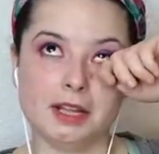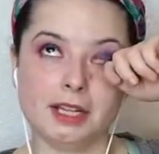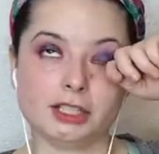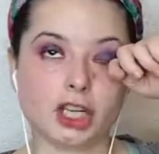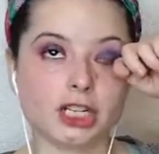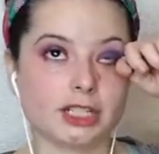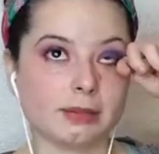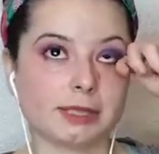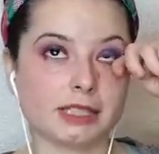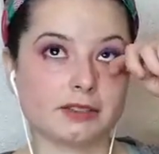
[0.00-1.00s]
it's hard to take
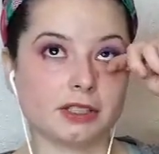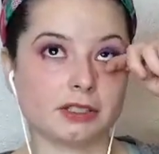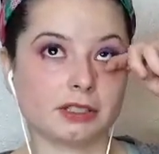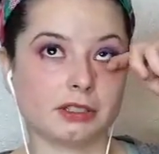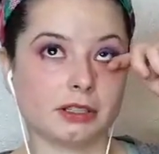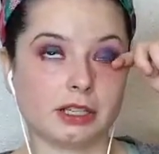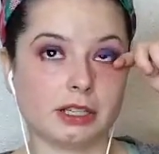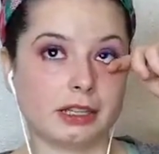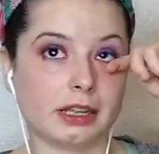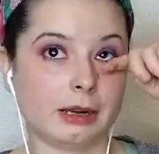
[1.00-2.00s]
myself seriously looking in
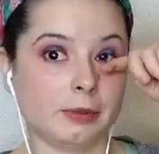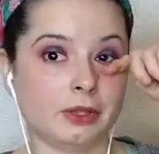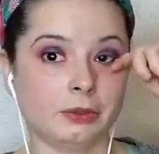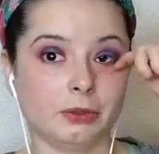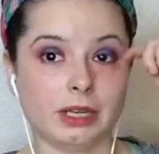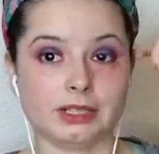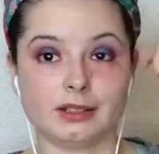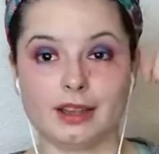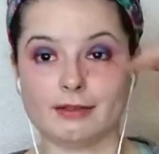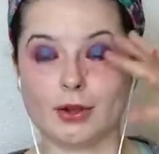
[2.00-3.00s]
the camera when I
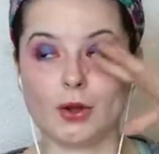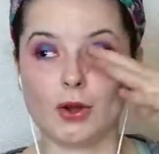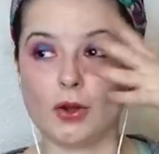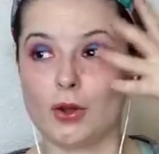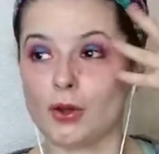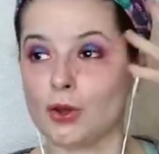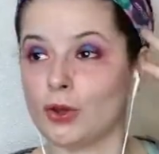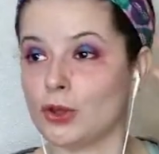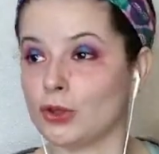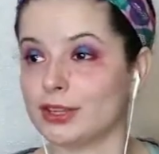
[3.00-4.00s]
have
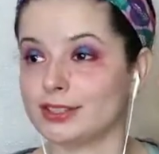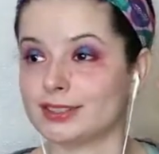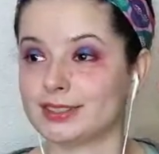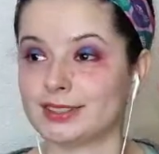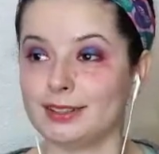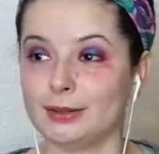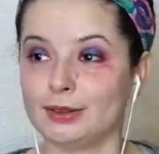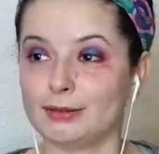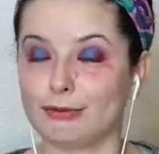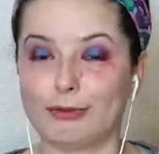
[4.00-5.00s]
all this
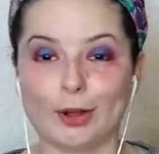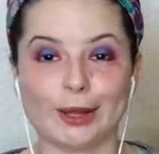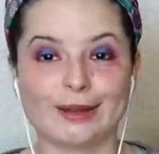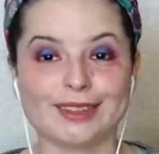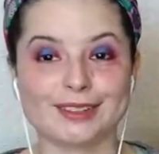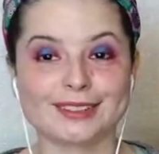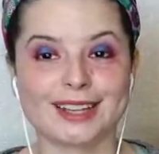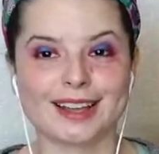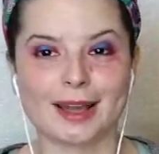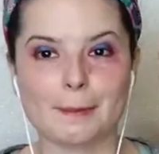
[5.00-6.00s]
fallout that looks like
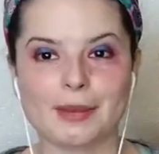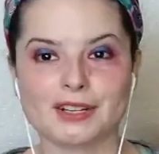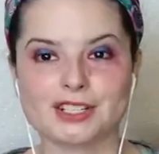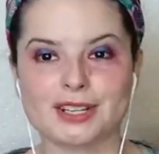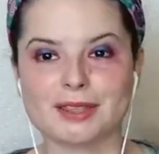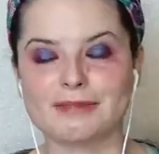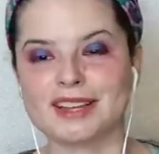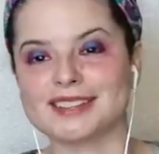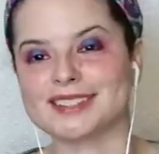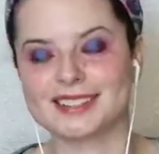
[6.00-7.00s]
I got punched in the
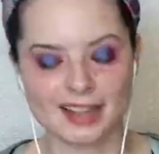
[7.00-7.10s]
face.